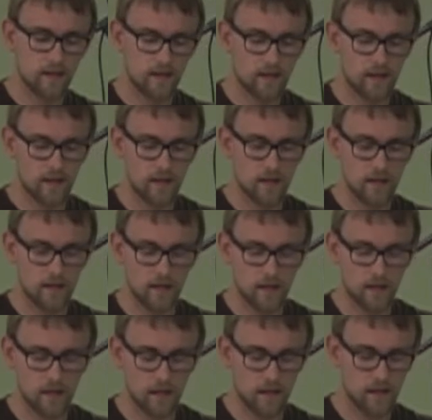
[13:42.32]

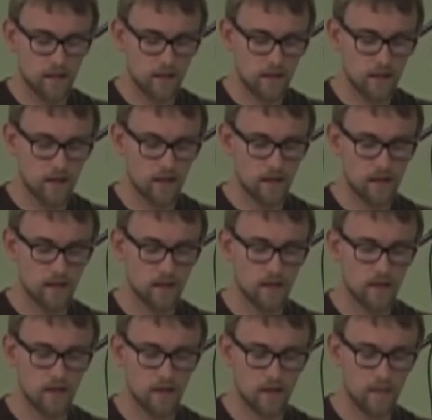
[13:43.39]

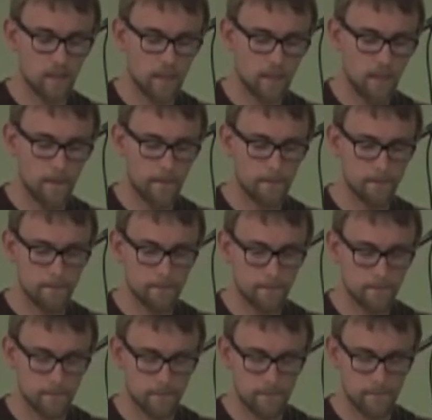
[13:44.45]

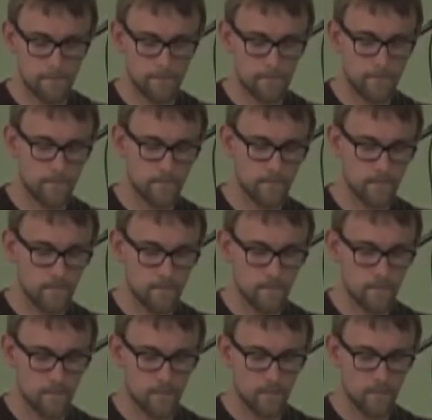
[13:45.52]

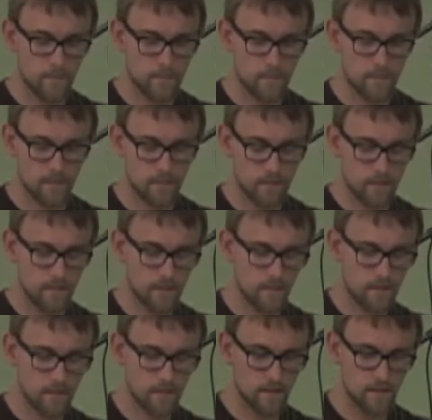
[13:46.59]

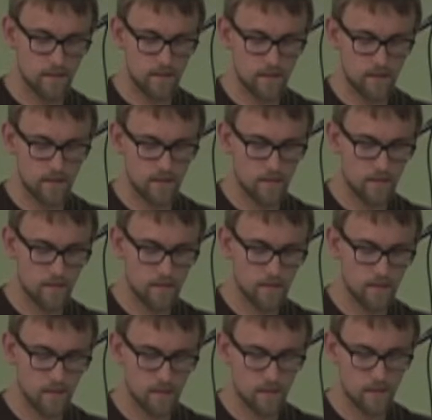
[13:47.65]

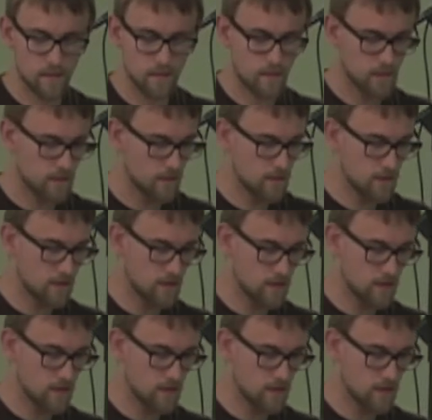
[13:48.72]
[no speech]